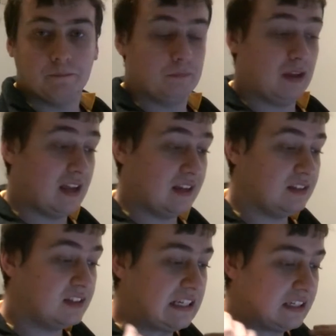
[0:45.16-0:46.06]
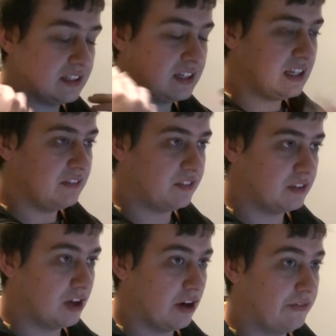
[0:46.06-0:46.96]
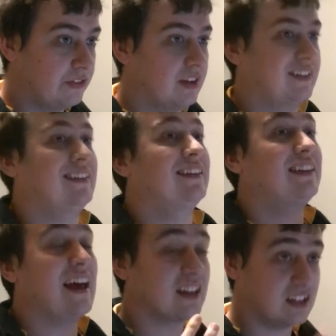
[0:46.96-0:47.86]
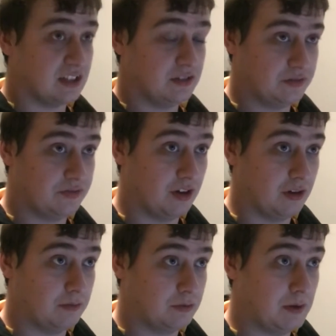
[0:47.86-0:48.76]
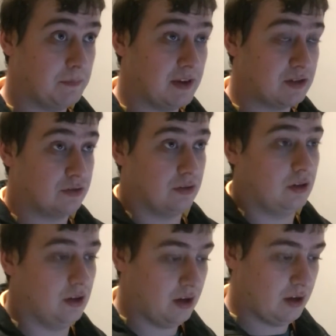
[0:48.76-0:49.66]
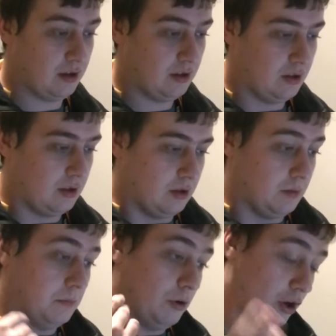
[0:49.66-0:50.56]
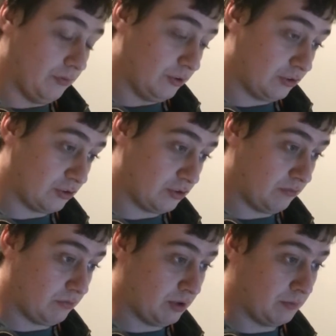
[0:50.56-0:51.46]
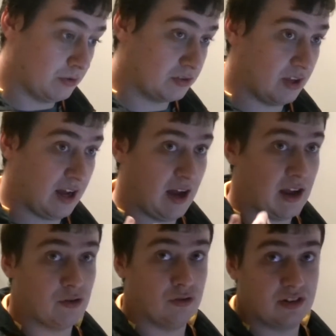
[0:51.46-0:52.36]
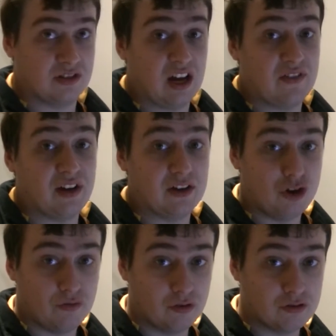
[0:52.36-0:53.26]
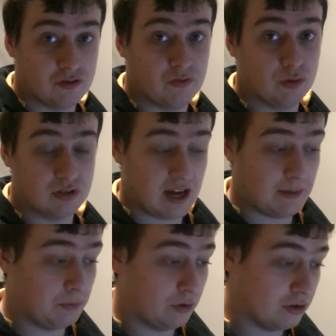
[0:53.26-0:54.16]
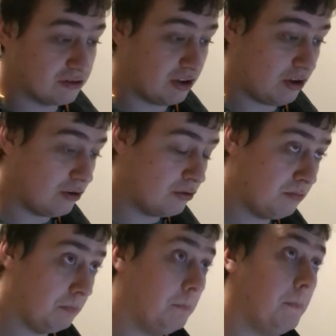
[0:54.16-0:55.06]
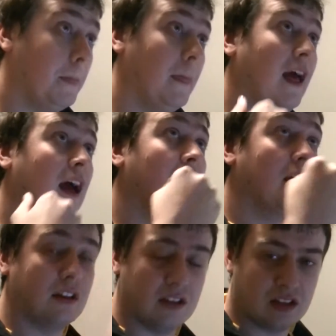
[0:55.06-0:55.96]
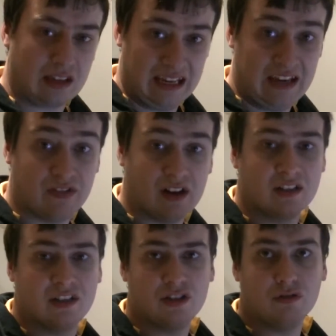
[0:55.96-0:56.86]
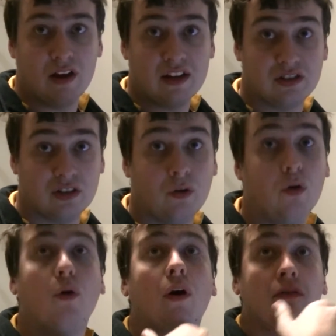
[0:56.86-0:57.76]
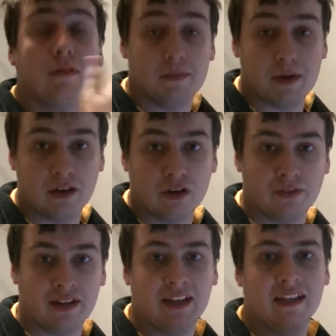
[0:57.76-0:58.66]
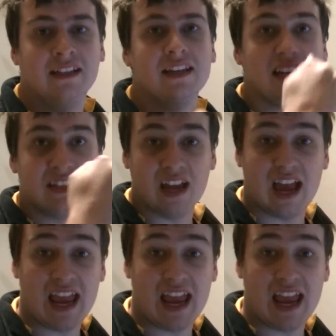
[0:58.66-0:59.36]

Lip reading: Being Denis Villeneuve's second film to be based of not just one of the most iconic sci-fi novels of all time, but also either a continuation or a remake of a niche